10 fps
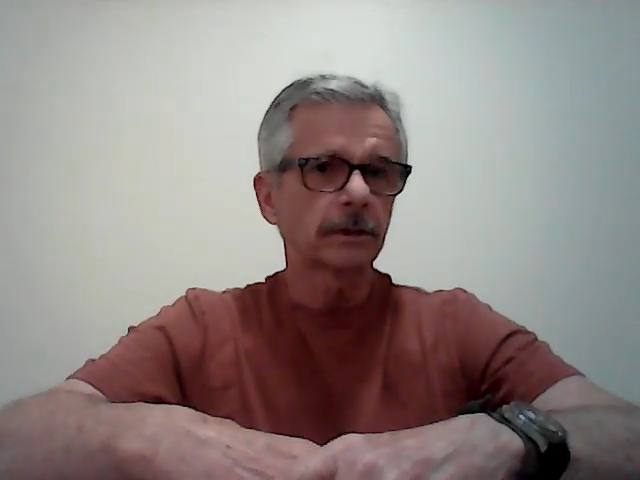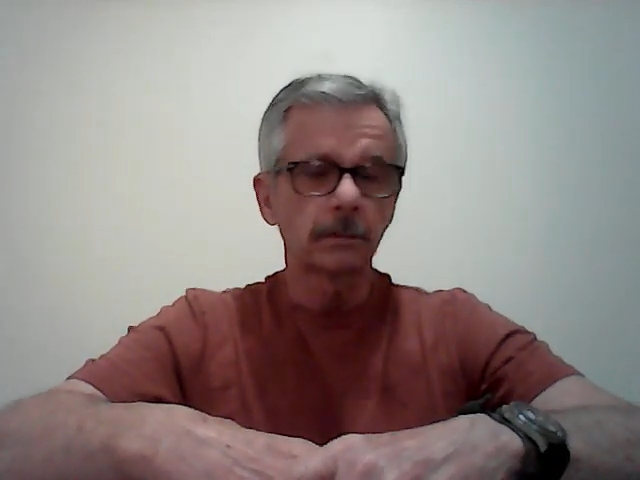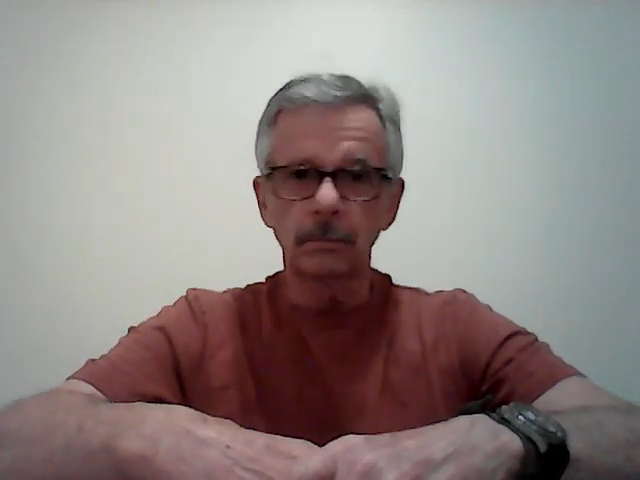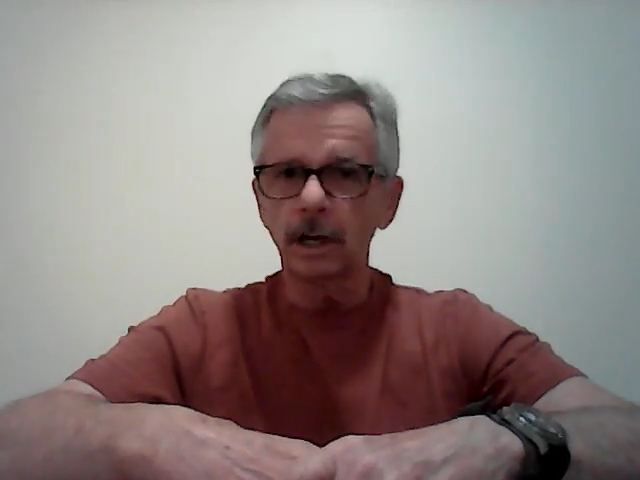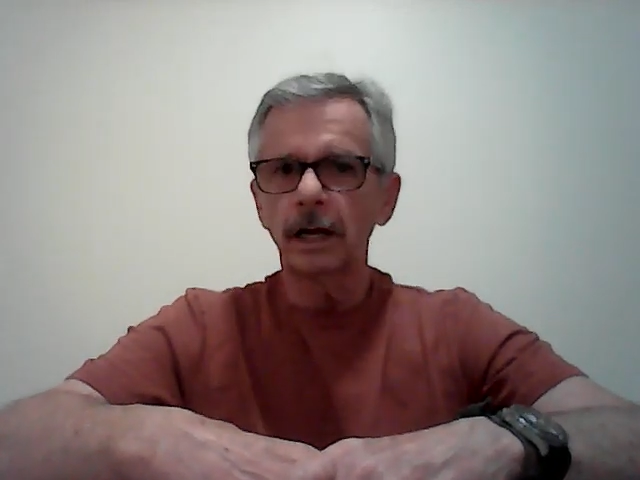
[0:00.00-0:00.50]
the
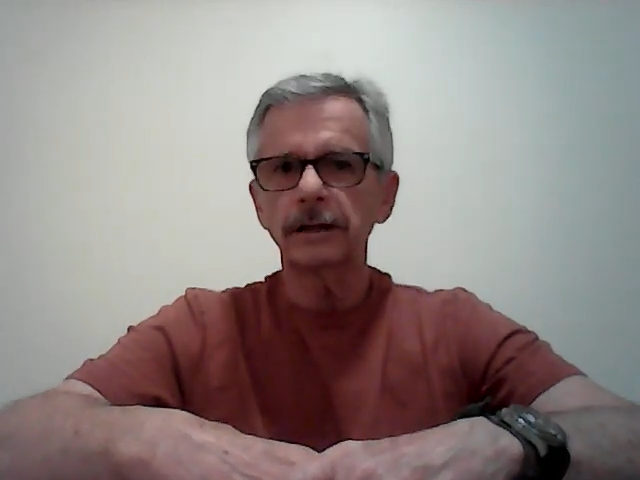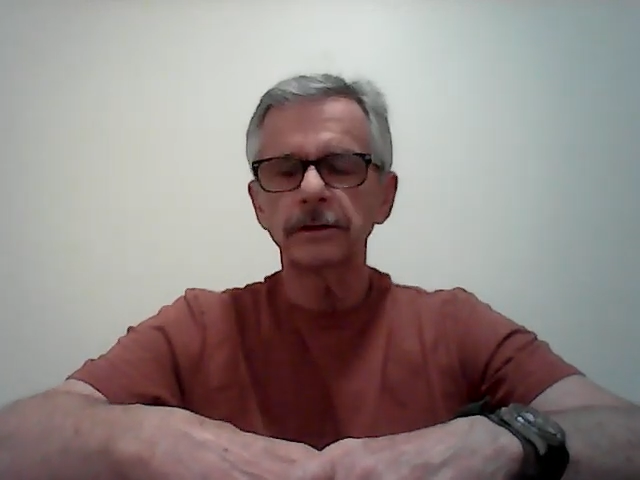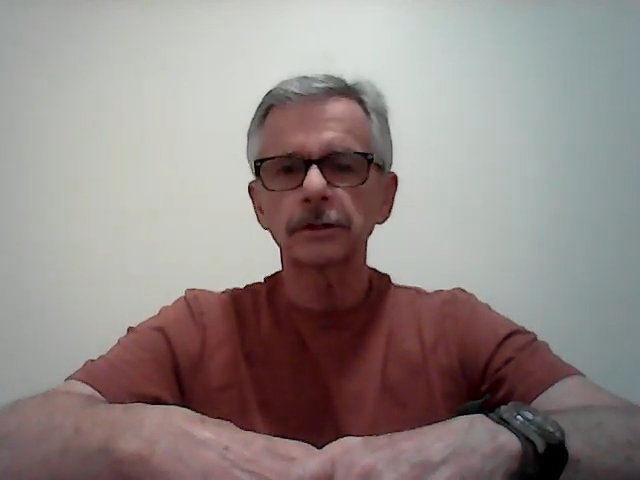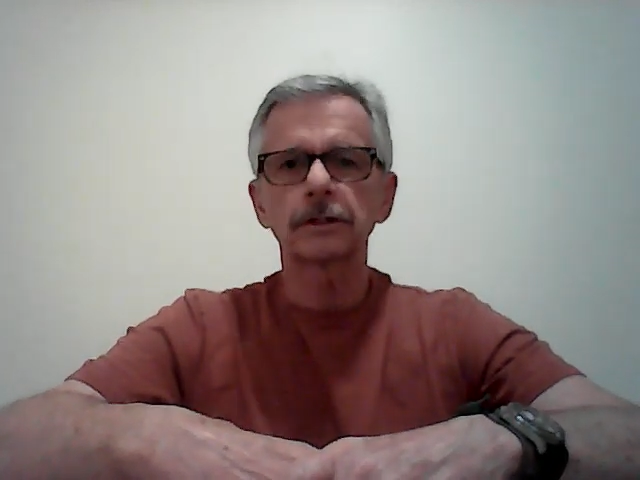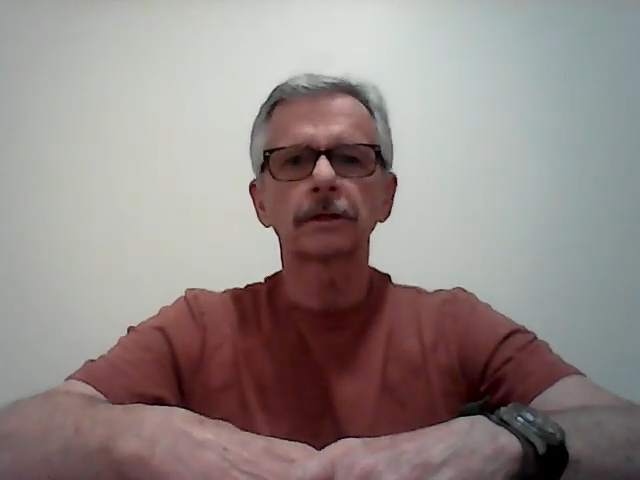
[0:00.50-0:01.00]
mind
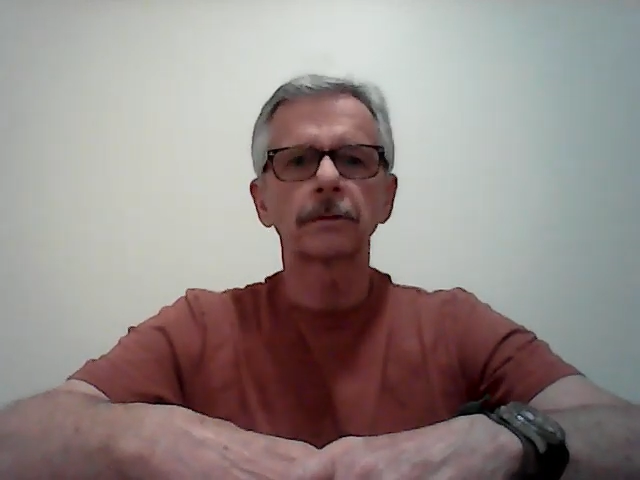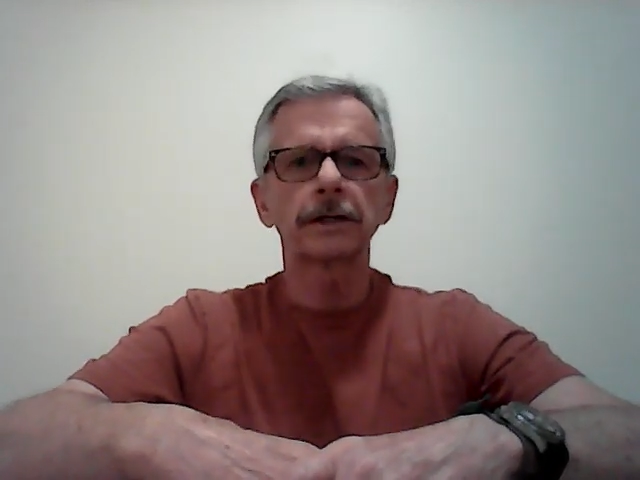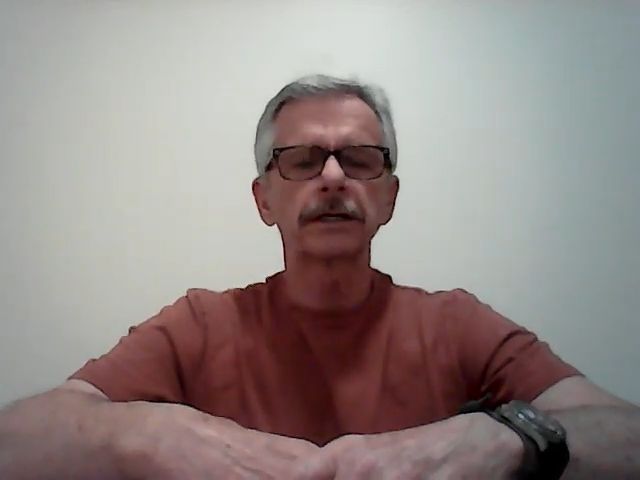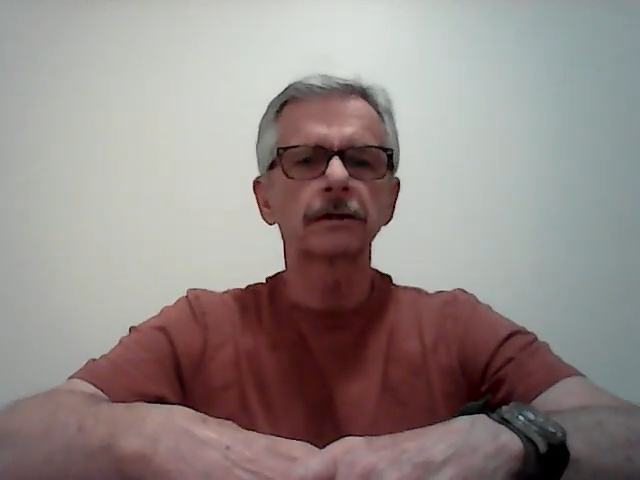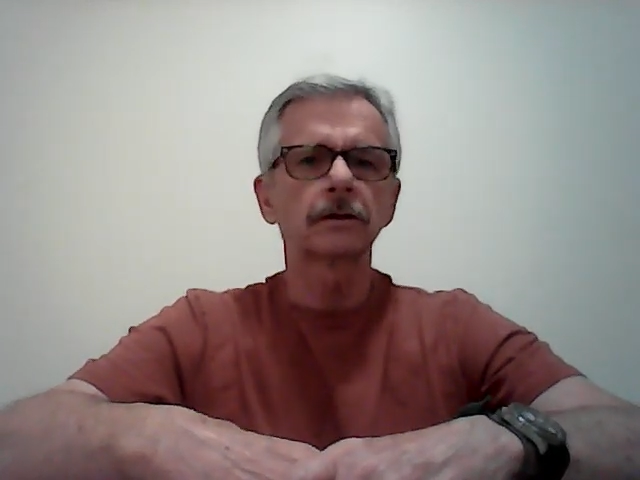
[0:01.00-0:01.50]
is the
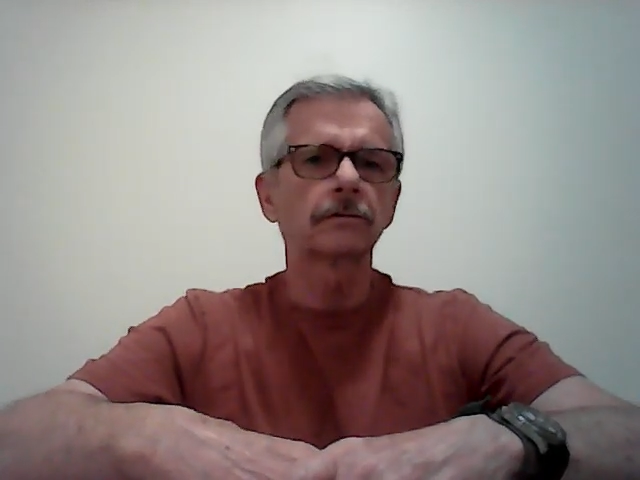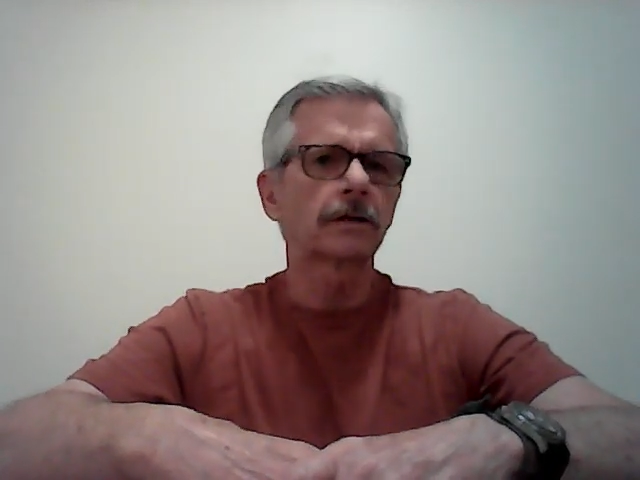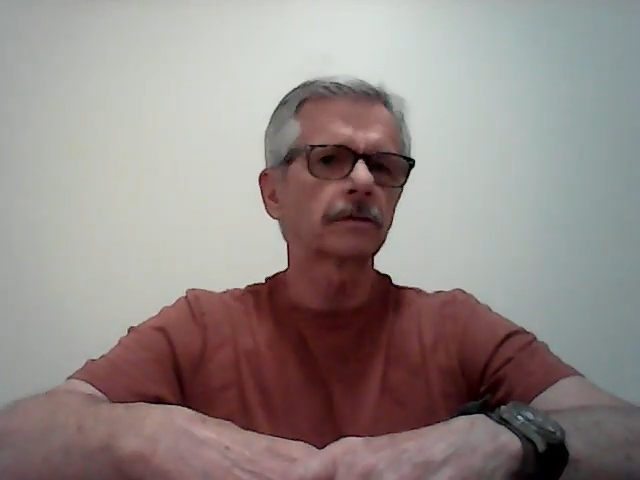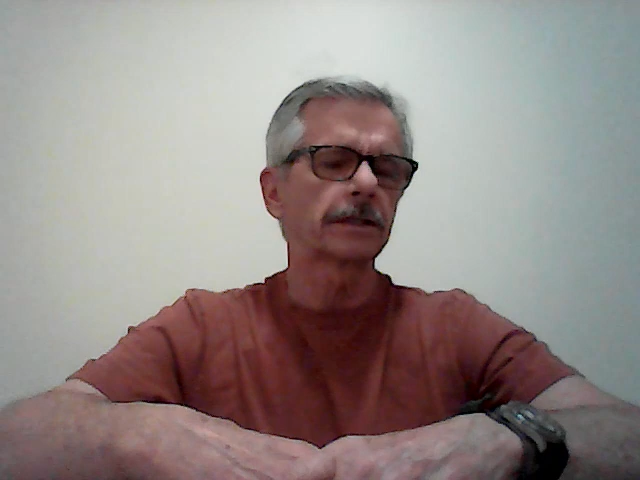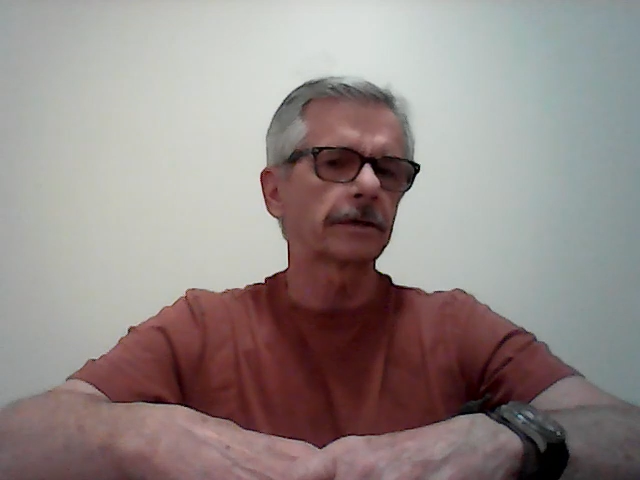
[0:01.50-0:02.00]
creator of
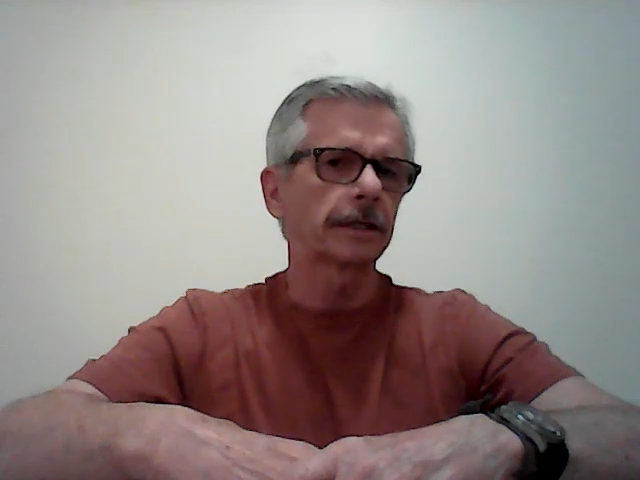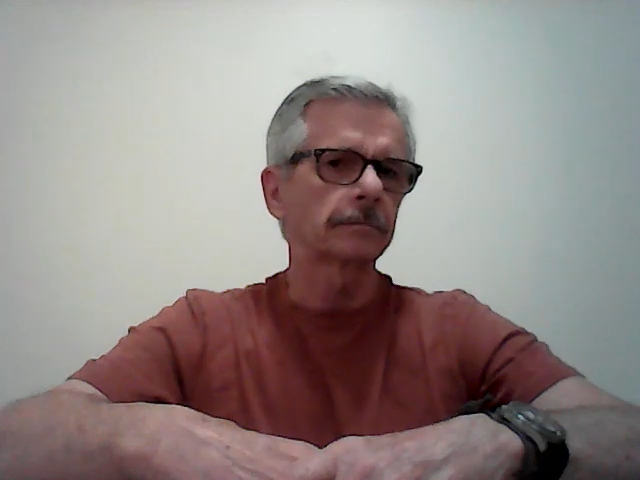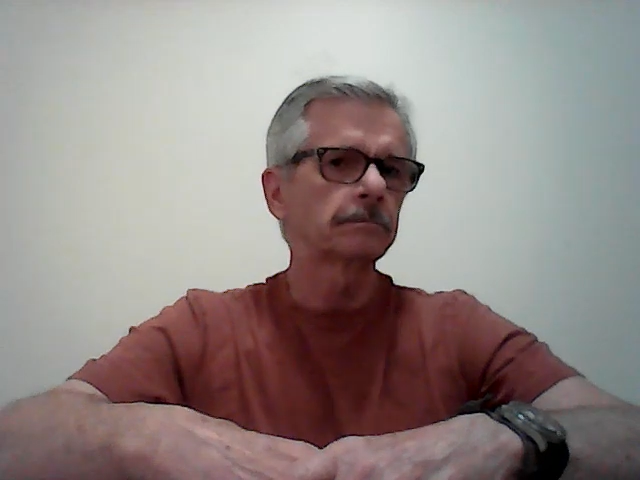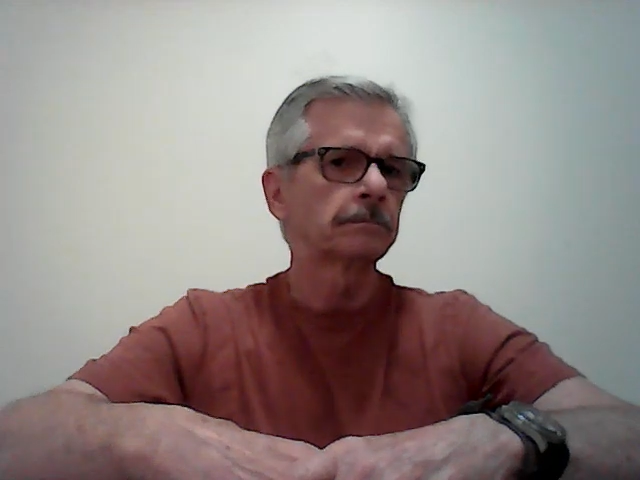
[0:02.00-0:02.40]
everything.